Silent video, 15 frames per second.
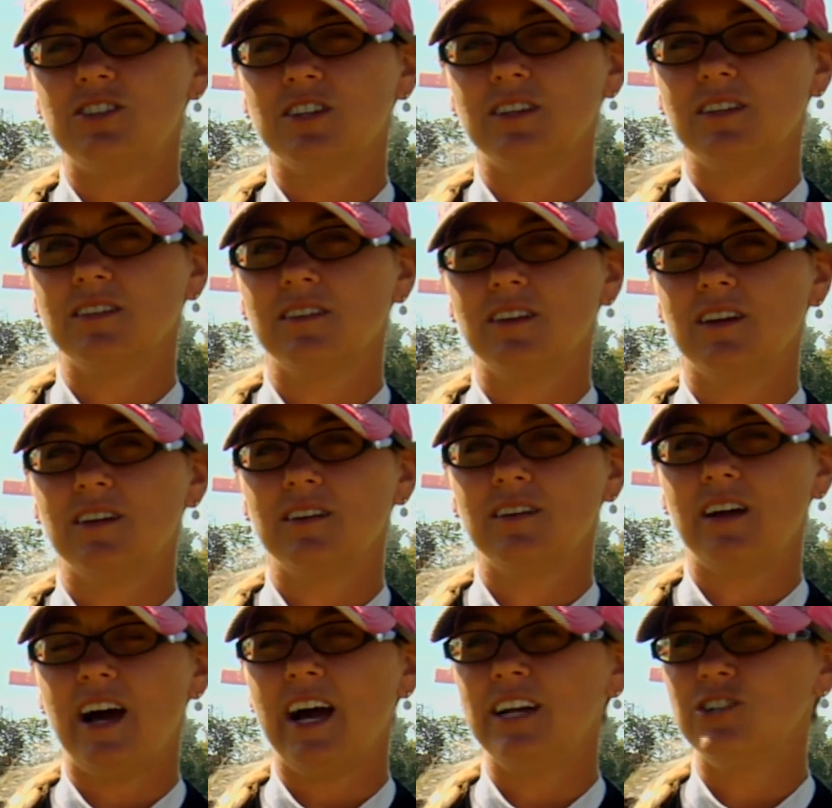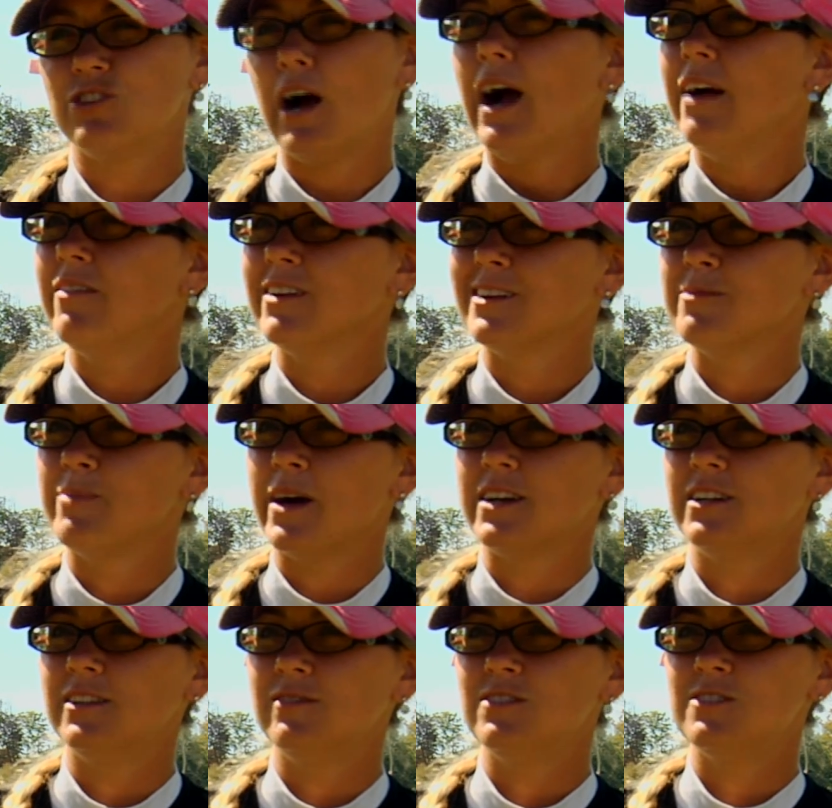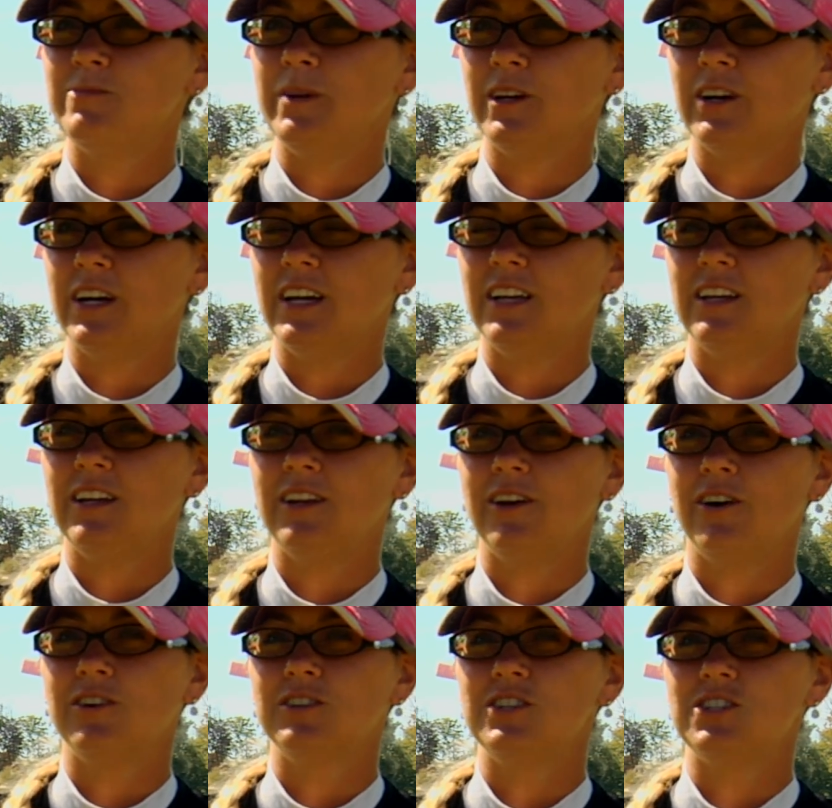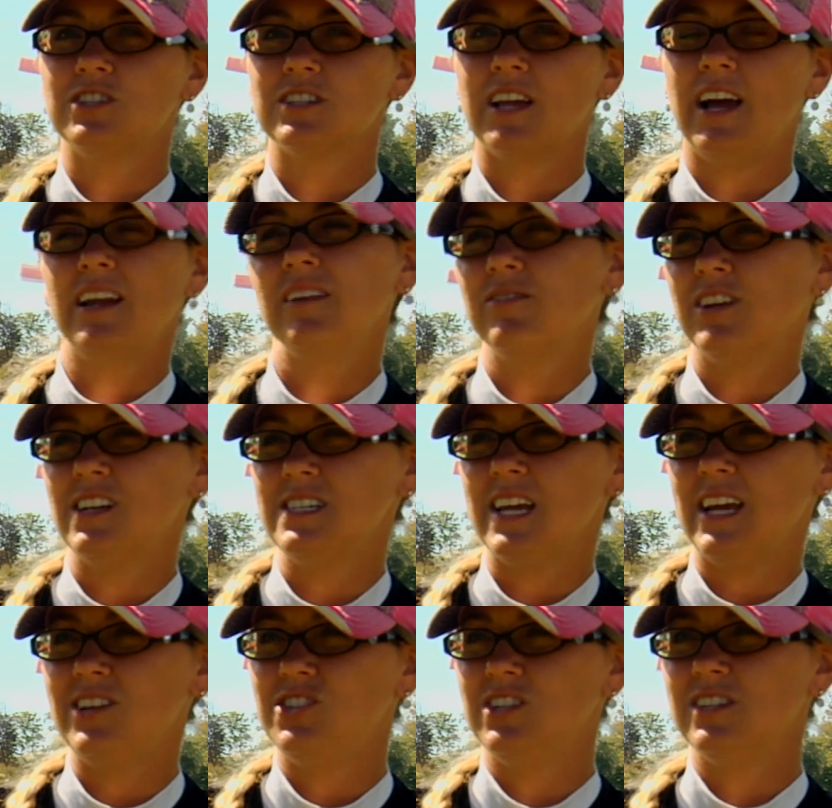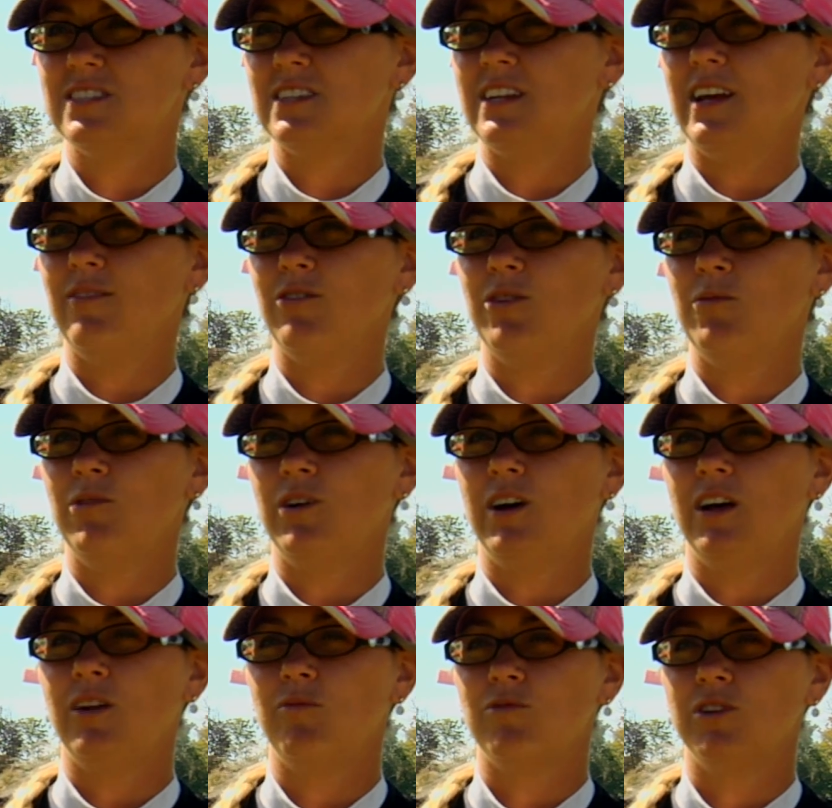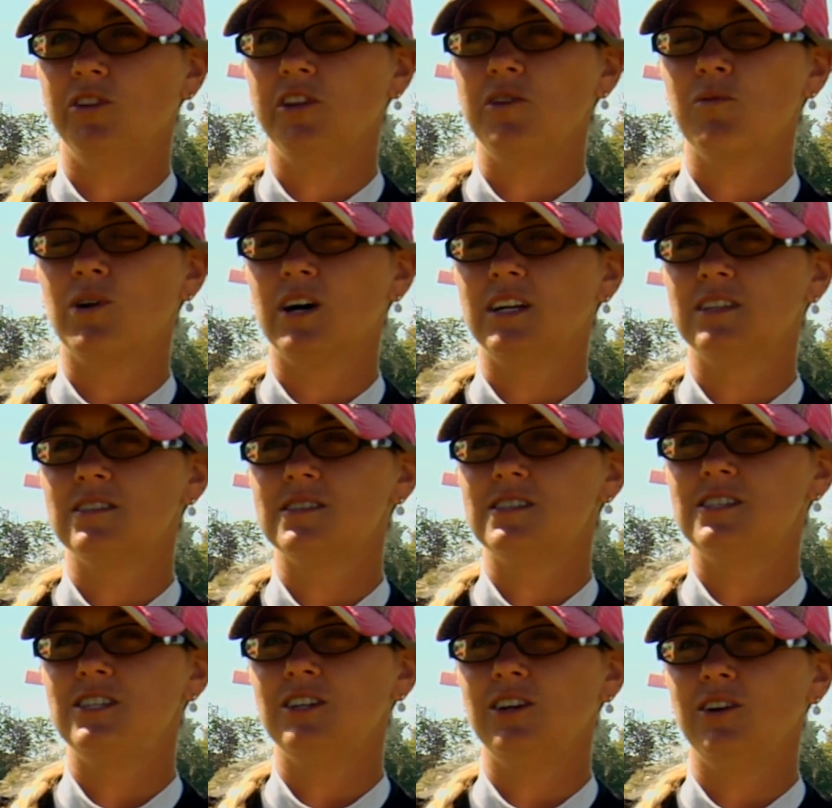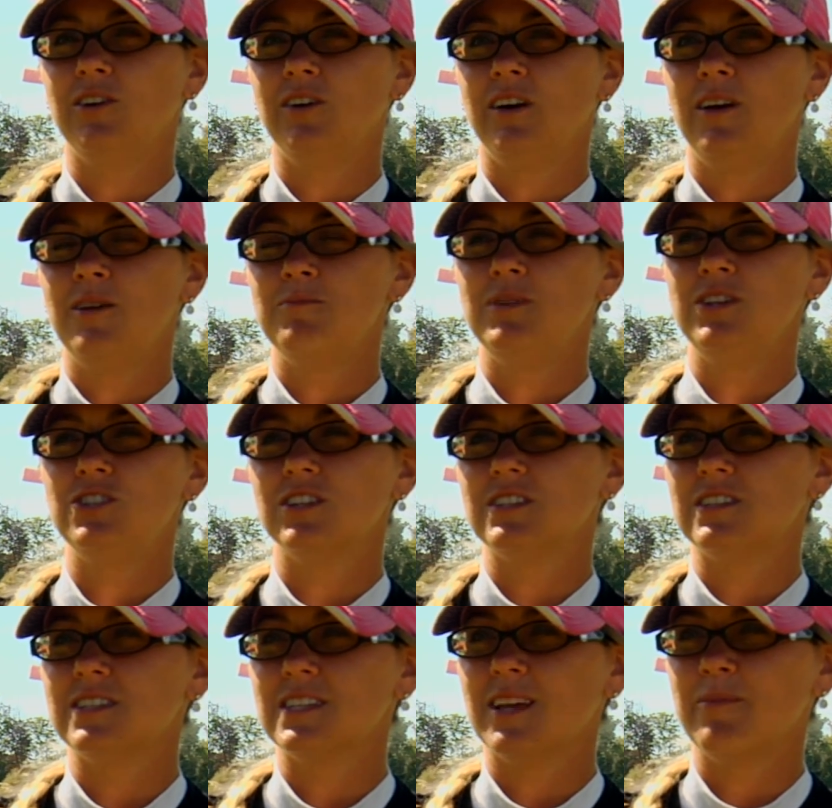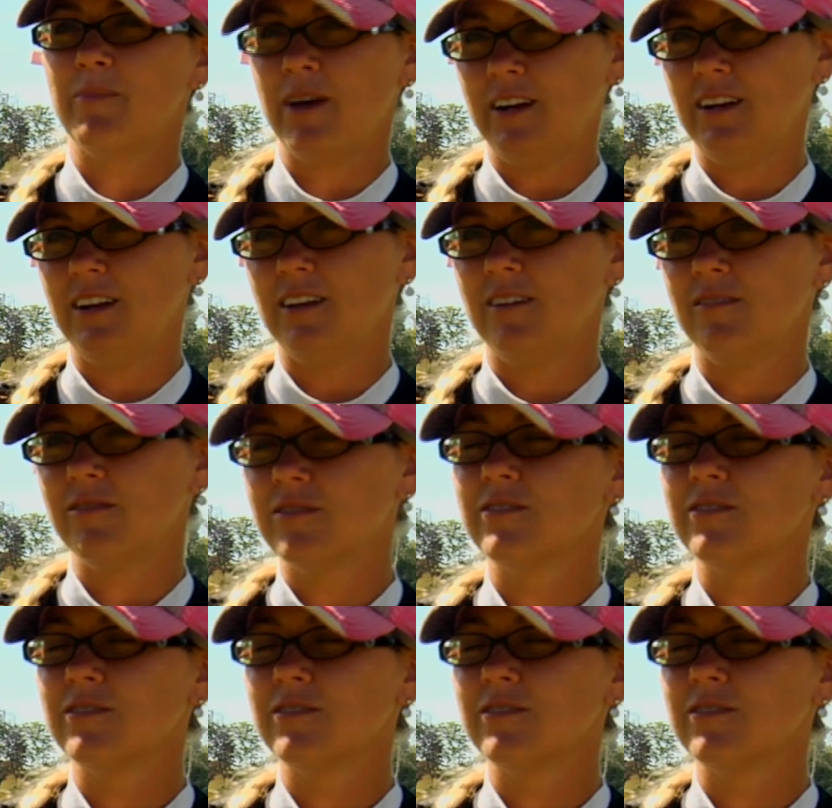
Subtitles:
a high drive and competitive spirit, it's just kind of contagious, and everyone really wants to be just as competitive.